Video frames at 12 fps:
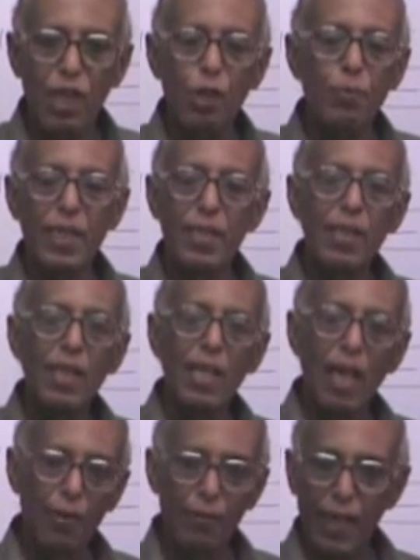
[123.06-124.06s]
There will be
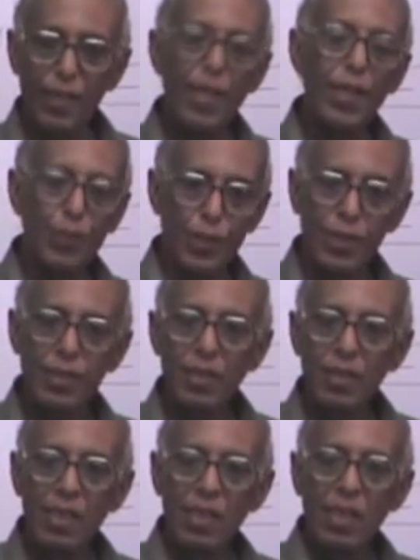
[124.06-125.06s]
a variation,
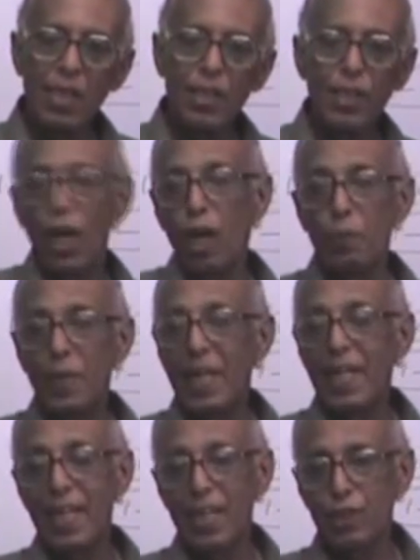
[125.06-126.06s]
there will
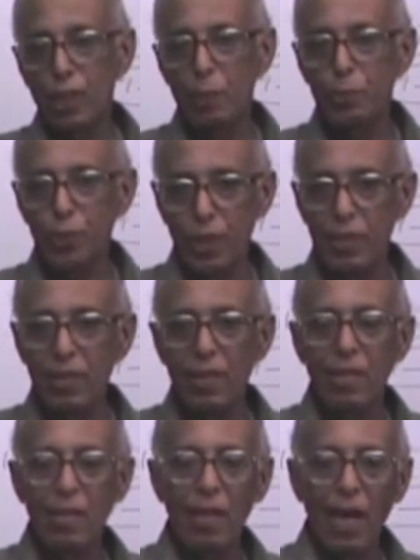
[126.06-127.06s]
be an exception.
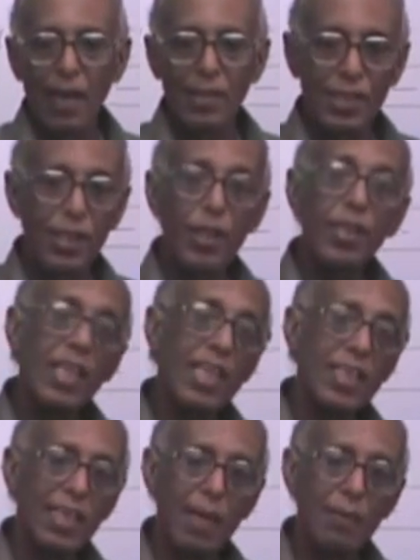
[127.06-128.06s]
And in
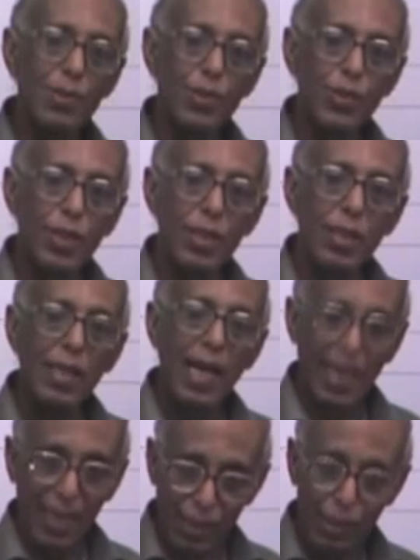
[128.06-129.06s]
inorganic chemistry,
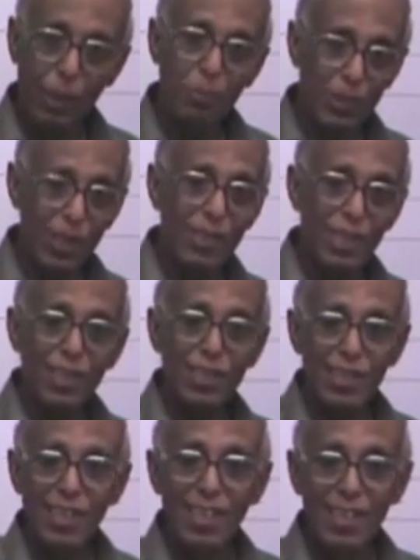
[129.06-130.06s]
an exception
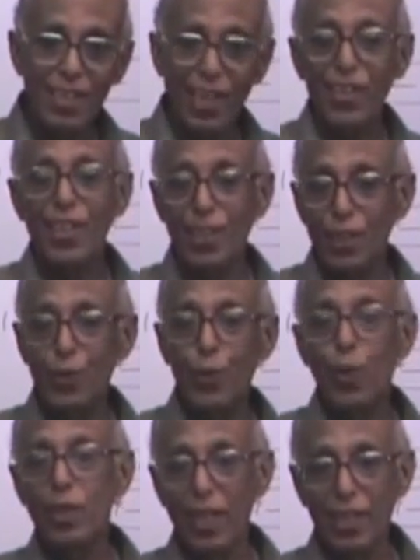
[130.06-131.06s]
is rather a
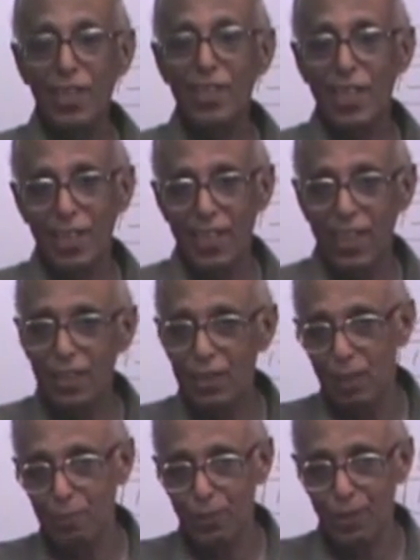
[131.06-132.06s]
rule rather than an
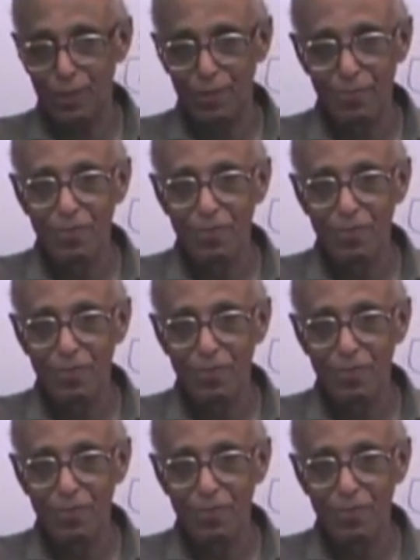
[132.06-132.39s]
exception,